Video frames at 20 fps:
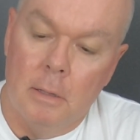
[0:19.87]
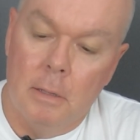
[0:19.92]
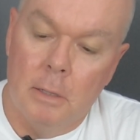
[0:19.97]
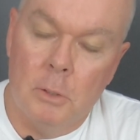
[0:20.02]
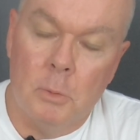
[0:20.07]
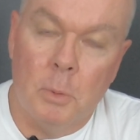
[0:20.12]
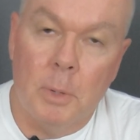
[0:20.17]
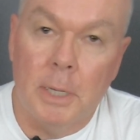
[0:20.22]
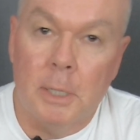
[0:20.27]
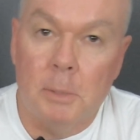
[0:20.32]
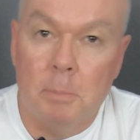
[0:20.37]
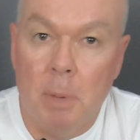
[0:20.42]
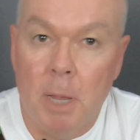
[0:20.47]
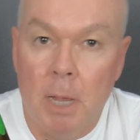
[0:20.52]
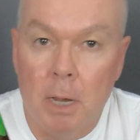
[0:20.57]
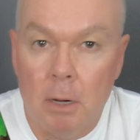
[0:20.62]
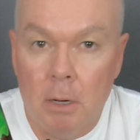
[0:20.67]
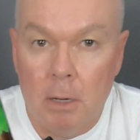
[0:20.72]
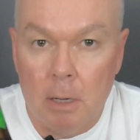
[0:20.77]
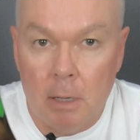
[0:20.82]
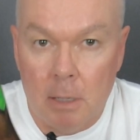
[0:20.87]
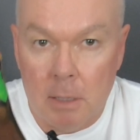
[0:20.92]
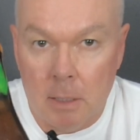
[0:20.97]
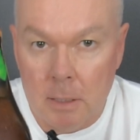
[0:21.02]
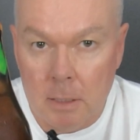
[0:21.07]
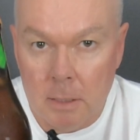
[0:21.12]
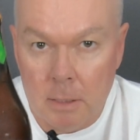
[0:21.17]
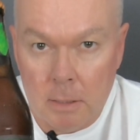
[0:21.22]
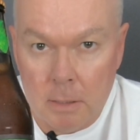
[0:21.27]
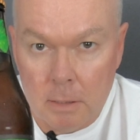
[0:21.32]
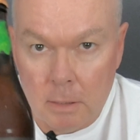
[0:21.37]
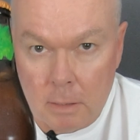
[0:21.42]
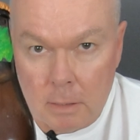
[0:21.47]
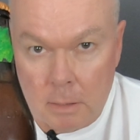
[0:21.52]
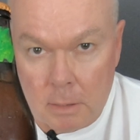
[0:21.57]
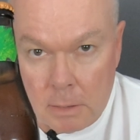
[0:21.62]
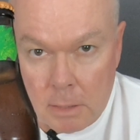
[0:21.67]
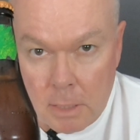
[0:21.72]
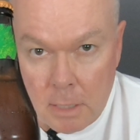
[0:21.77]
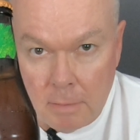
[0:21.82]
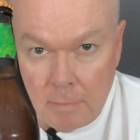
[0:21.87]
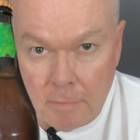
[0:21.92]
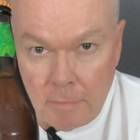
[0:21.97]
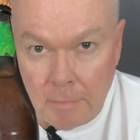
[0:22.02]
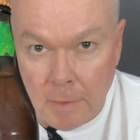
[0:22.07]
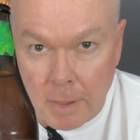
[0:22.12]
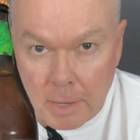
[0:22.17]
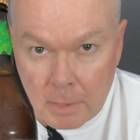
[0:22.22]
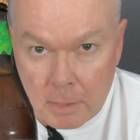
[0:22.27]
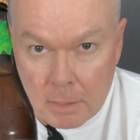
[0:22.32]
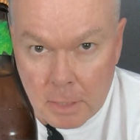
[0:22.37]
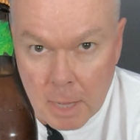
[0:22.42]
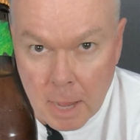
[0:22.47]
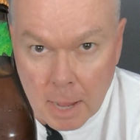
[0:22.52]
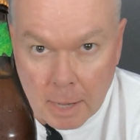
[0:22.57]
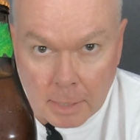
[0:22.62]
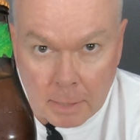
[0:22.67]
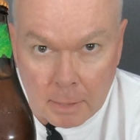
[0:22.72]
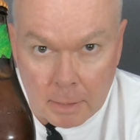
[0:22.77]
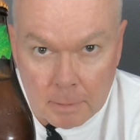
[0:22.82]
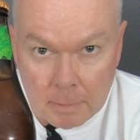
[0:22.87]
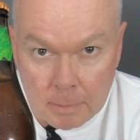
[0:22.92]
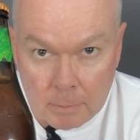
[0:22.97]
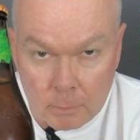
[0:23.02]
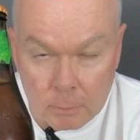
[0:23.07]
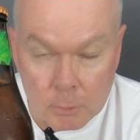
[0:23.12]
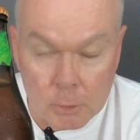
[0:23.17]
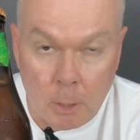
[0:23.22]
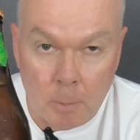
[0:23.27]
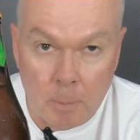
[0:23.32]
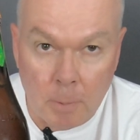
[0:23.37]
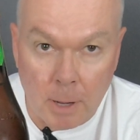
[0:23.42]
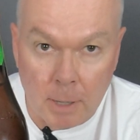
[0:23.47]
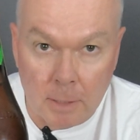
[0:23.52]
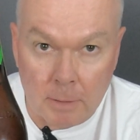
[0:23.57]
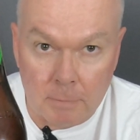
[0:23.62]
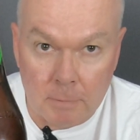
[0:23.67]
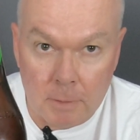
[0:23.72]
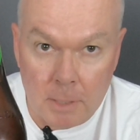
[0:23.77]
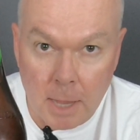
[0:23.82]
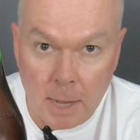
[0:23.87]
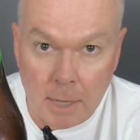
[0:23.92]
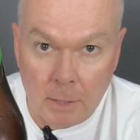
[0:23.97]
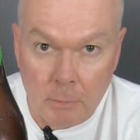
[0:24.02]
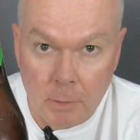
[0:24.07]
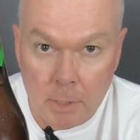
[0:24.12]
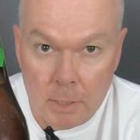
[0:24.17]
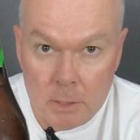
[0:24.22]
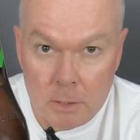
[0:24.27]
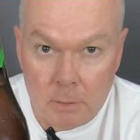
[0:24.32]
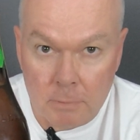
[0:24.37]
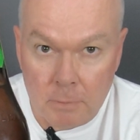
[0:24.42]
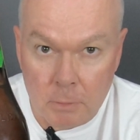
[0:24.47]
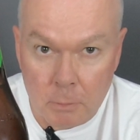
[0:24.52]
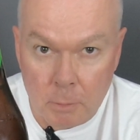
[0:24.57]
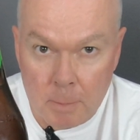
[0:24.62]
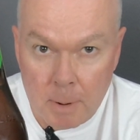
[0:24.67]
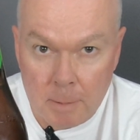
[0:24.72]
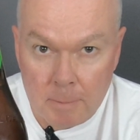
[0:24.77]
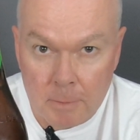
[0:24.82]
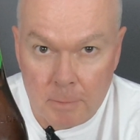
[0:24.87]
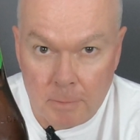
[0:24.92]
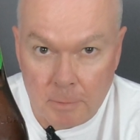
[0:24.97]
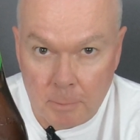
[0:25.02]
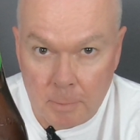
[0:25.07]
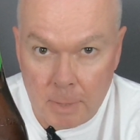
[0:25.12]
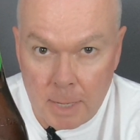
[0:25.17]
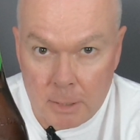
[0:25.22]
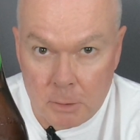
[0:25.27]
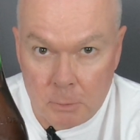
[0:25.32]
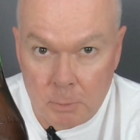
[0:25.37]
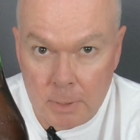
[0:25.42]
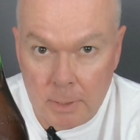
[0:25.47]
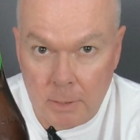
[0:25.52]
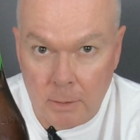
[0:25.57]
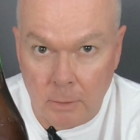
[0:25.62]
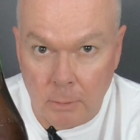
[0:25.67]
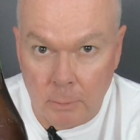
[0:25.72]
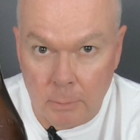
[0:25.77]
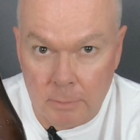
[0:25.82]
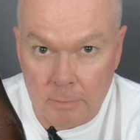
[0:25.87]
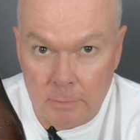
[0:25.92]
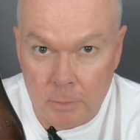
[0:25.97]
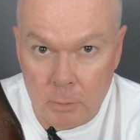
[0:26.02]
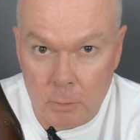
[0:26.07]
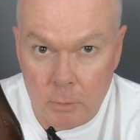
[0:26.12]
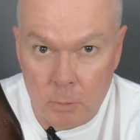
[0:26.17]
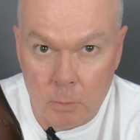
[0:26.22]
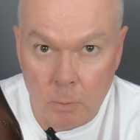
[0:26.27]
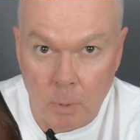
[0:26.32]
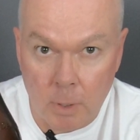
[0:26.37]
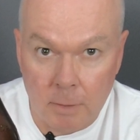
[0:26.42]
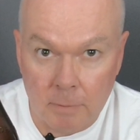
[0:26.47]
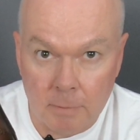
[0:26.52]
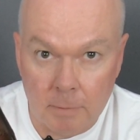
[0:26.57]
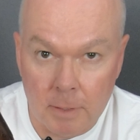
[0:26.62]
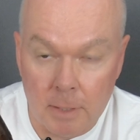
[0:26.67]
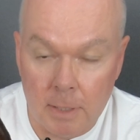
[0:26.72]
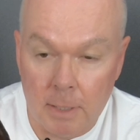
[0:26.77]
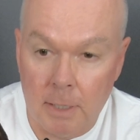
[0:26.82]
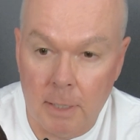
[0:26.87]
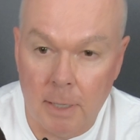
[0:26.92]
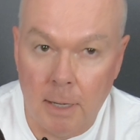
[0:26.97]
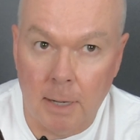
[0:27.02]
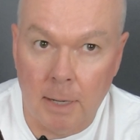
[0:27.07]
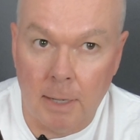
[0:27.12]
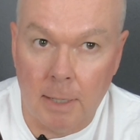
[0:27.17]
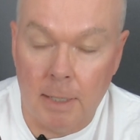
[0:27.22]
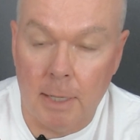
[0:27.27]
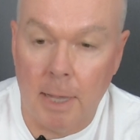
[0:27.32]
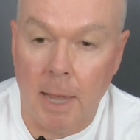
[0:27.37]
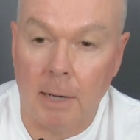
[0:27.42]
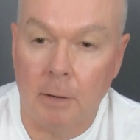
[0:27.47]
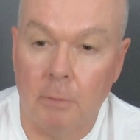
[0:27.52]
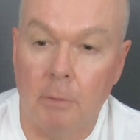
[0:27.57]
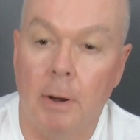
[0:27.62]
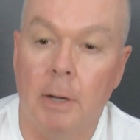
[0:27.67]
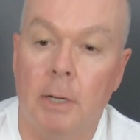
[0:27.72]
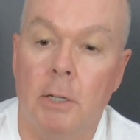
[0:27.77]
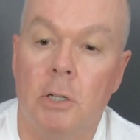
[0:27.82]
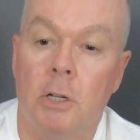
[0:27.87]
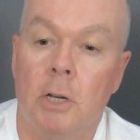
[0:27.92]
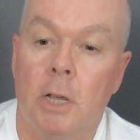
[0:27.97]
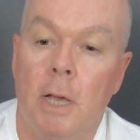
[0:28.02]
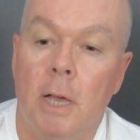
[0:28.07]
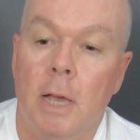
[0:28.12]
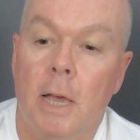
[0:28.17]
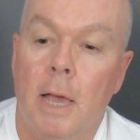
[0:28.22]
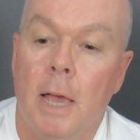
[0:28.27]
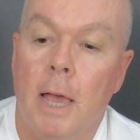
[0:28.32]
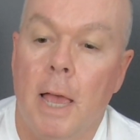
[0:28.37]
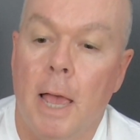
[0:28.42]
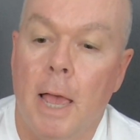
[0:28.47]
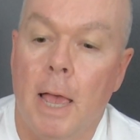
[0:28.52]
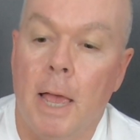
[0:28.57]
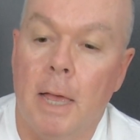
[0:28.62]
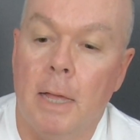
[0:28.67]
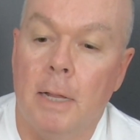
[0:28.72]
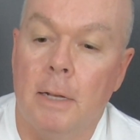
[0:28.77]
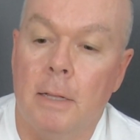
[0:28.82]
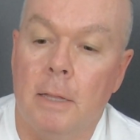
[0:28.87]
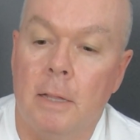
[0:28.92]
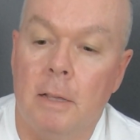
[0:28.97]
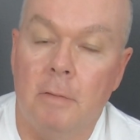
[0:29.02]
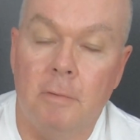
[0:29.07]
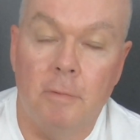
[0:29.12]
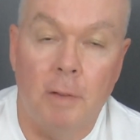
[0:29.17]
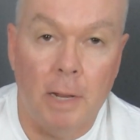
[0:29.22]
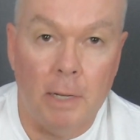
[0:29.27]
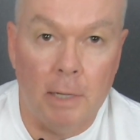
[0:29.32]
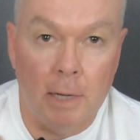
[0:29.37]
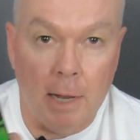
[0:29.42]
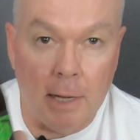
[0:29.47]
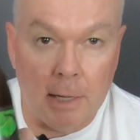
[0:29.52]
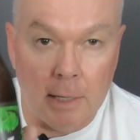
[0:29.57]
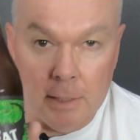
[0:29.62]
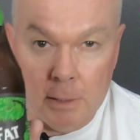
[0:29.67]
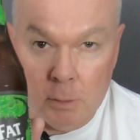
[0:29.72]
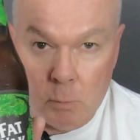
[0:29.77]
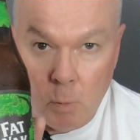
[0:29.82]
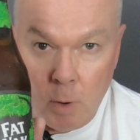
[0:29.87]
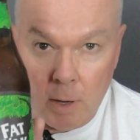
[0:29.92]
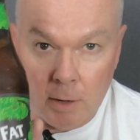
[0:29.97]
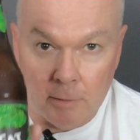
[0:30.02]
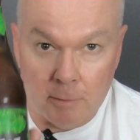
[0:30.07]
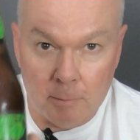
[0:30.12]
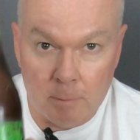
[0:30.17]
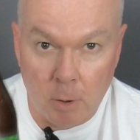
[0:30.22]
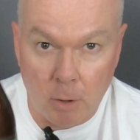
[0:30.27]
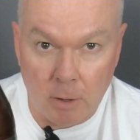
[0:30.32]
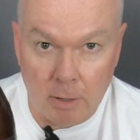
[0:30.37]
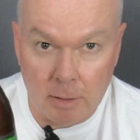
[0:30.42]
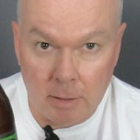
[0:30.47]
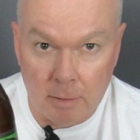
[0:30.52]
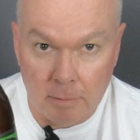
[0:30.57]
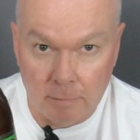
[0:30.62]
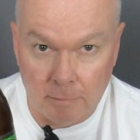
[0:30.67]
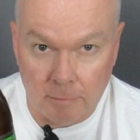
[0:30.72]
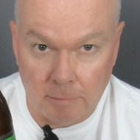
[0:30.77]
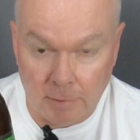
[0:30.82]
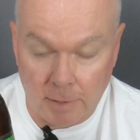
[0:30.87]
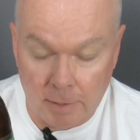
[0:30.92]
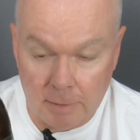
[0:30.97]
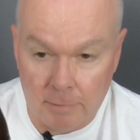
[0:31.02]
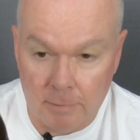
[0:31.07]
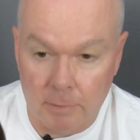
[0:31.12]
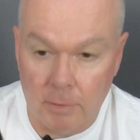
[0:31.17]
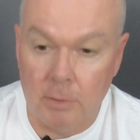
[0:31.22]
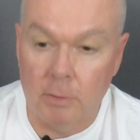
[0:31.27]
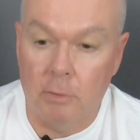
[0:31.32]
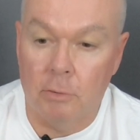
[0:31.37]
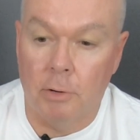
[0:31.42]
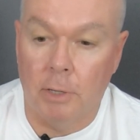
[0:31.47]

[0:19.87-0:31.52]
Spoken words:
This week's beer is the Fat Yak, also part of the Yak range. If you remember from last week, I reviewed one of the Yak range, and the Fat Yak is one of my favourite